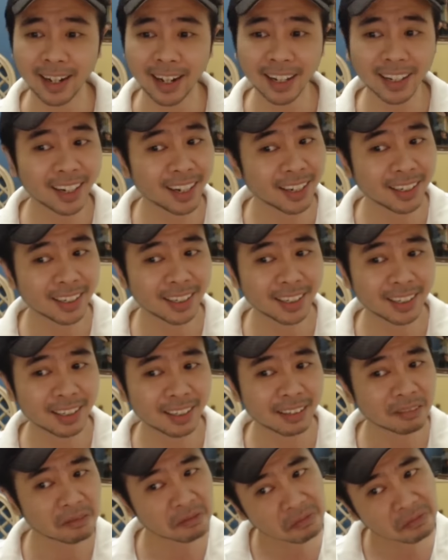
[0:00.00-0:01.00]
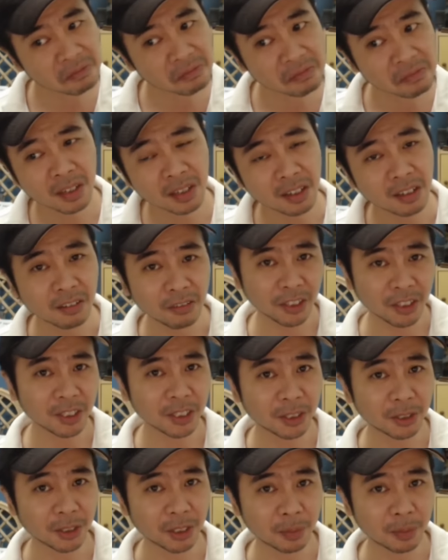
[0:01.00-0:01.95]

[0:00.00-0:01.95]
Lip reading: I kinda feel good